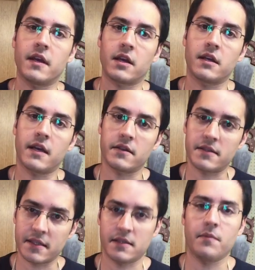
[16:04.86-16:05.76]
then cut down to
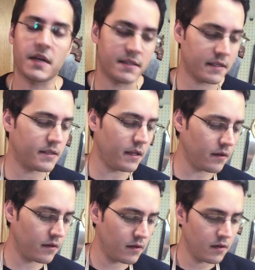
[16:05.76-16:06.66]
16 by
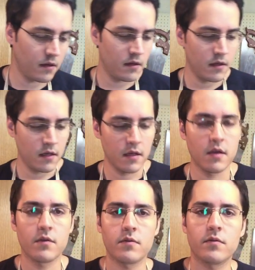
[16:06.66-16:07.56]
16.
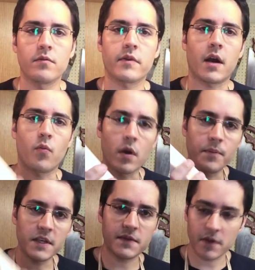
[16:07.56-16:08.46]
We've got
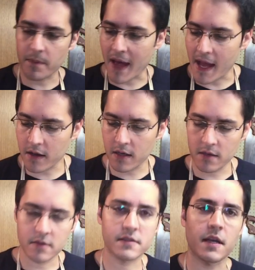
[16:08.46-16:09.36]
one piece for the back,
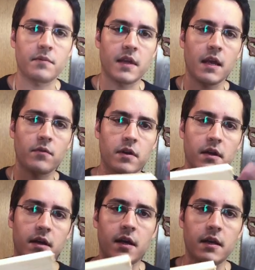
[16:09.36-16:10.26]
same thing, we're
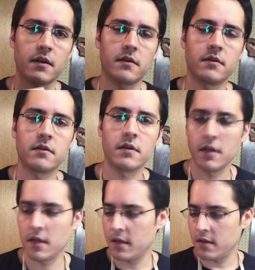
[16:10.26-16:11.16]
gonna cut it,
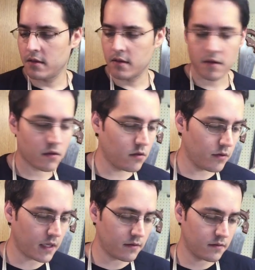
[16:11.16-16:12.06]

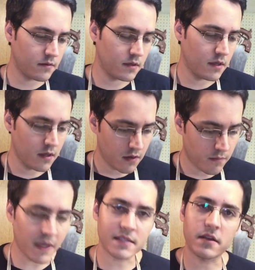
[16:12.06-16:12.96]
glue it.
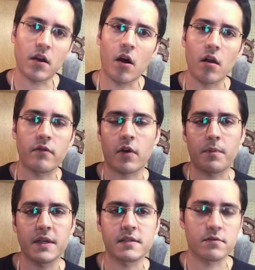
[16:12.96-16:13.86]
Basically all of our
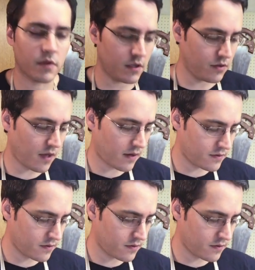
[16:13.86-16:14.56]
pieces, we're gonna do that